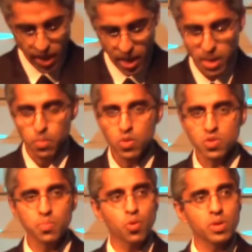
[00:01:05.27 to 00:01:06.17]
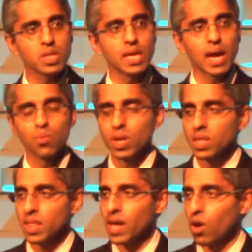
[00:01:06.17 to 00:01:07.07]
And most importantly, I want
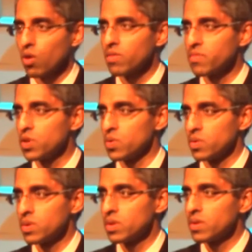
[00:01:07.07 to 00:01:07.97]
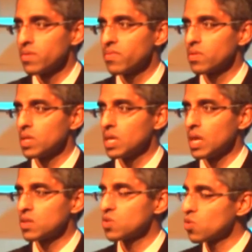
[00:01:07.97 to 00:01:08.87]
to thank all of you for the
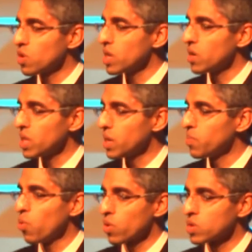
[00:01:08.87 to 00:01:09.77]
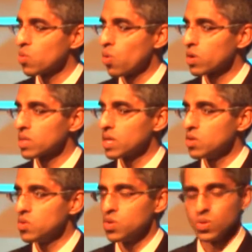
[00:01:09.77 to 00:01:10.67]
extraordinarily important work that
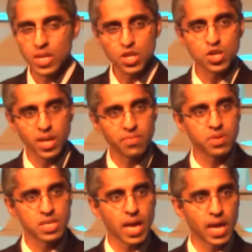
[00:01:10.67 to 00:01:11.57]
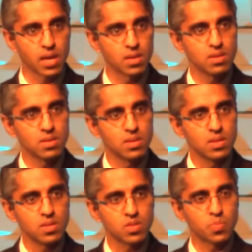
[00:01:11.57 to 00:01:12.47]
you do each and every day
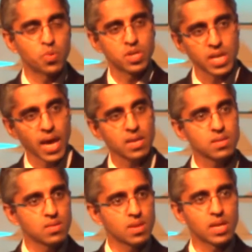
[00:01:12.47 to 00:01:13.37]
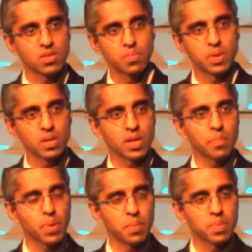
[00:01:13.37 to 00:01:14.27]
to protect and to build
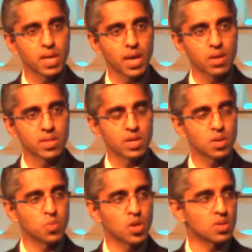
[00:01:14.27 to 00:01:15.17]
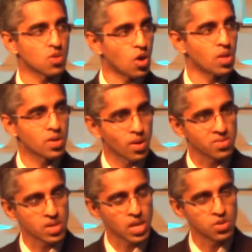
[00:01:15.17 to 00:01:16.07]
up public health in communities all across
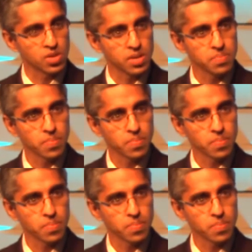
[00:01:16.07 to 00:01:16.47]
the country.